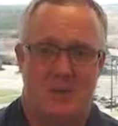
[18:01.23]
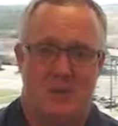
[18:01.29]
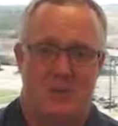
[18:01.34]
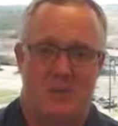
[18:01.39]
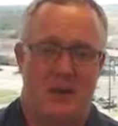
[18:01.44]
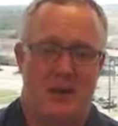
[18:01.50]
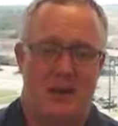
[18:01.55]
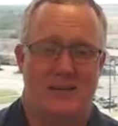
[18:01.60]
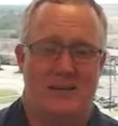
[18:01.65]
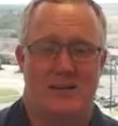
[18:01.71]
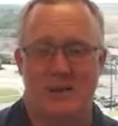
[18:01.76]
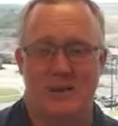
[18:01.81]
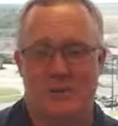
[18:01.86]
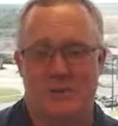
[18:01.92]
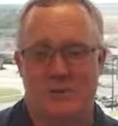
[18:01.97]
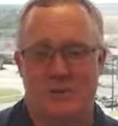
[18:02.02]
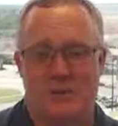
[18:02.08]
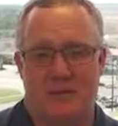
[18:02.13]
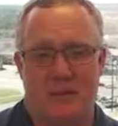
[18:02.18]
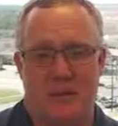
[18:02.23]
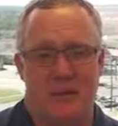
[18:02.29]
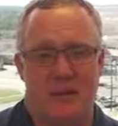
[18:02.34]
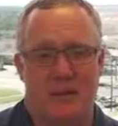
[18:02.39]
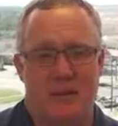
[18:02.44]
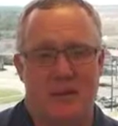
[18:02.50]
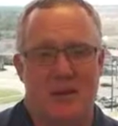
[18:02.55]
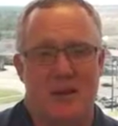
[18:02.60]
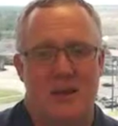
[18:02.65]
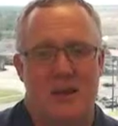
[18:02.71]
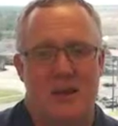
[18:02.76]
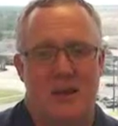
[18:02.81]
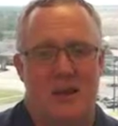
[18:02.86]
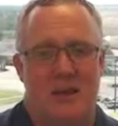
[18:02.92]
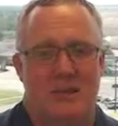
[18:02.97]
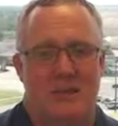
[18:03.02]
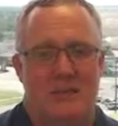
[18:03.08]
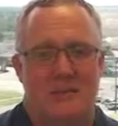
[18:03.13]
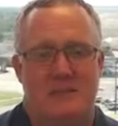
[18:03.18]
the right time to fly.
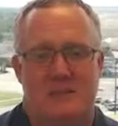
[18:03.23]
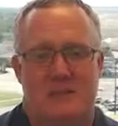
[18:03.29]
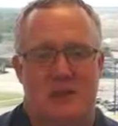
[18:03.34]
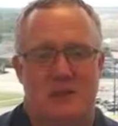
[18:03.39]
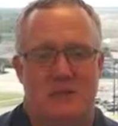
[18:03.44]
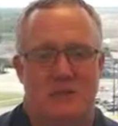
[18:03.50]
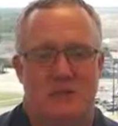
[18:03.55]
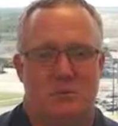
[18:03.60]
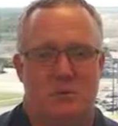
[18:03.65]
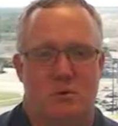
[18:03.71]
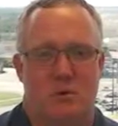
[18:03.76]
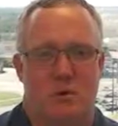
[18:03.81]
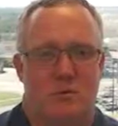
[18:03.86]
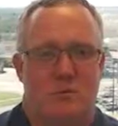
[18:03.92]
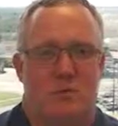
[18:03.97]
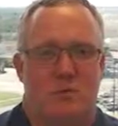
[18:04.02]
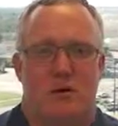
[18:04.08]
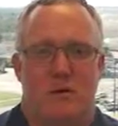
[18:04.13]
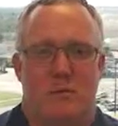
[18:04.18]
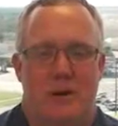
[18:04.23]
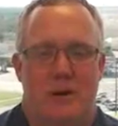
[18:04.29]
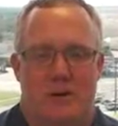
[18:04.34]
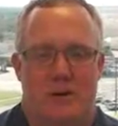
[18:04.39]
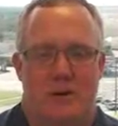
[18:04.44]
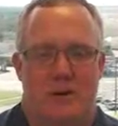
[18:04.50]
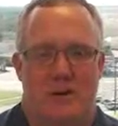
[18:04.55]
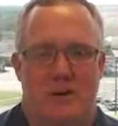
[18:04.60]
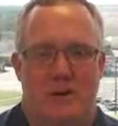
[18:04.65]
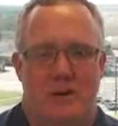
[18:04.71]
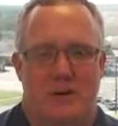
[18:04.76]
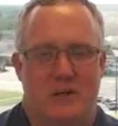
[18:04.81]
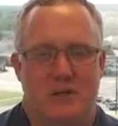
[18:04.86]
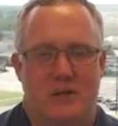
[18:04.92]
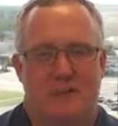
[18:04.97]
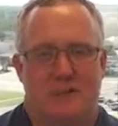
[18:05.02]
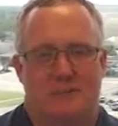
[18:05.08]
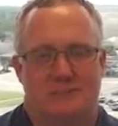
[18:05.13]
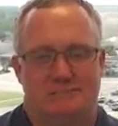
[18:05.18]
And that's the most important part about getting a good
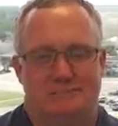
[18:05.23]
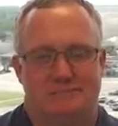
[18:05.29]
deal.